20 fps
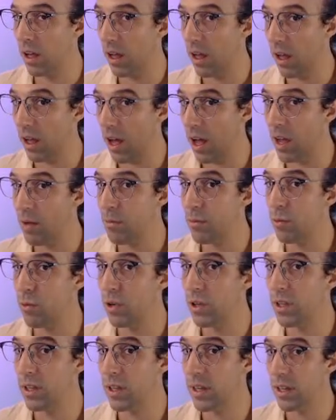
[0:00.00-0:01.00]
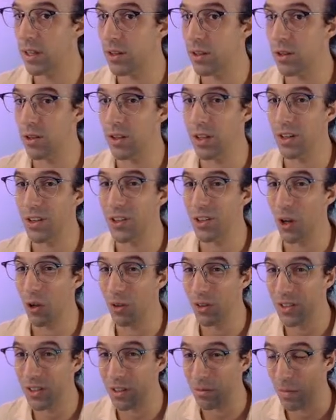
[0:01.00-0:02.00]
I'm really into the
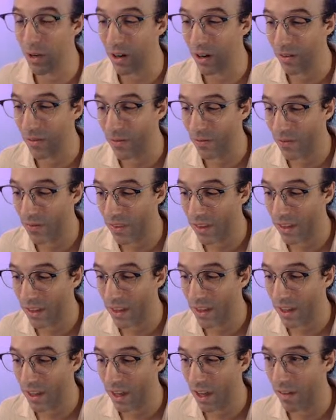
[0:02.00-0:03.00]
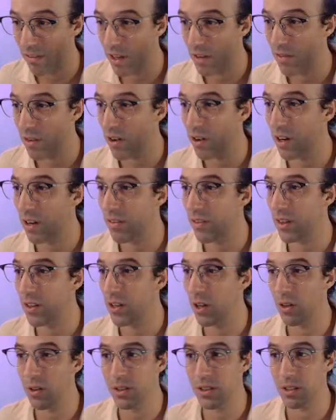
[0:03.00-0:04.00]
dulcimer. Have you ever heard of the
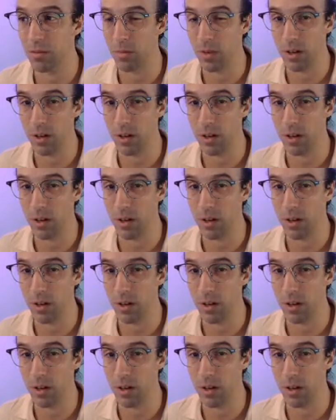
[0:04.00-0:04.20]
dulcimer?